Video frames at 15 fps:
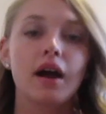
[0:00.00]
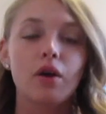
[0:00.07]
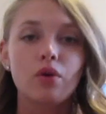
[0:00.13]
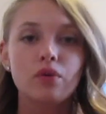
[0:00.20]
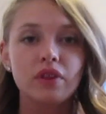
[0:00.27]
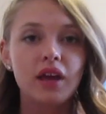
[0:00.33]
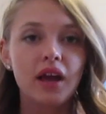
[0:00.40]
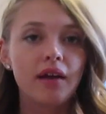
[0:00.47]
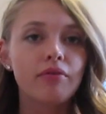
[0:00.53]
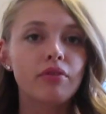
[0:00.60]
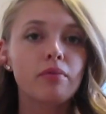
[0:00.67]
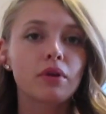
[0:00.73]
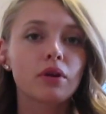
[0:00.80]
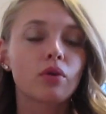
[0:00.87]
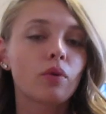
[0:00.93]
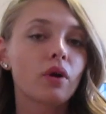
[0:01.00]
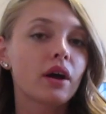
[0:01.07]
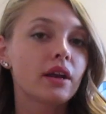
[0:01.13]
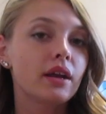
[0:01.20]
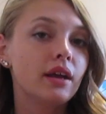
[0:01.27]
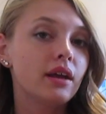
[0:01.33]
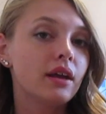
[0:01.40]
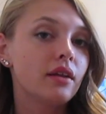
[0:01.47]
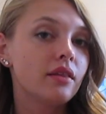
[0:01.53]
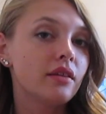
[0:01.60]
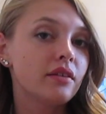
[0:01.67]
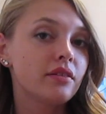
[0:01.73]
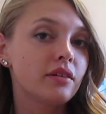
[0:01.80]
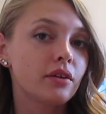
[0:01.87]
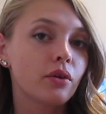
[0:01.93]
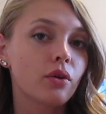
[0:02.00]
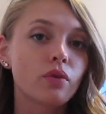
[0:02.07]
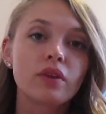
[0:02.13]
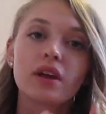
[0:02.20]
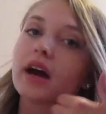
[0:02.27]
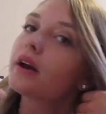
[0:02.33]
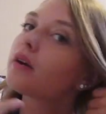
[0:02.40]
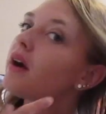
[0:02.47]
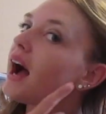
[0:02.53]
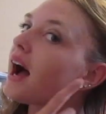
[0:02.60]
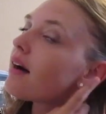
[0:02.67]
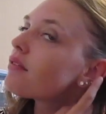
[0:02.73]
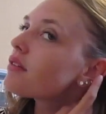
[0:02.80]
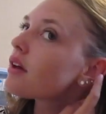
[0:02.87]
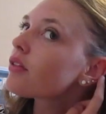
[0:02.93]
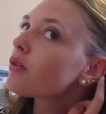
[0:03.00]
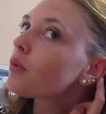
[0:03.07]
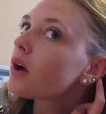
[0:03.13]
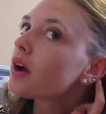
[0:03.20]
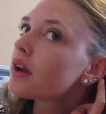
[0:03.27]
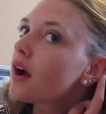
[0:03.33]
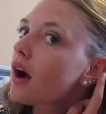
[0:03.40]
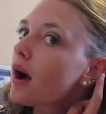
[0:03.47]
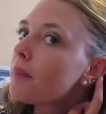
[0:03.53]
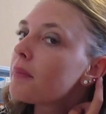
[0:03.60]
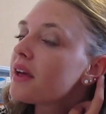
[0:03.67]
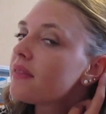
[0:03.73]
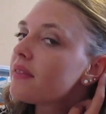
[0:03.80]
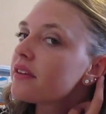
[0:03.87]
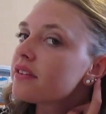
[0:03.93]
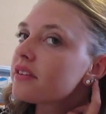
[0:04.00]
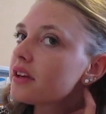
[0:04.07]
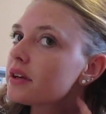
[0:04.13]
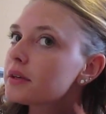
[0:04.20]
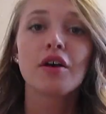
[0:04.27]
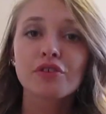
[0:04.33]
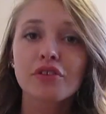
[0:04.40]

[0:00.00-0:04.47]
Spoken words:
I only have the middle one in this year only. I don't have another one in this year.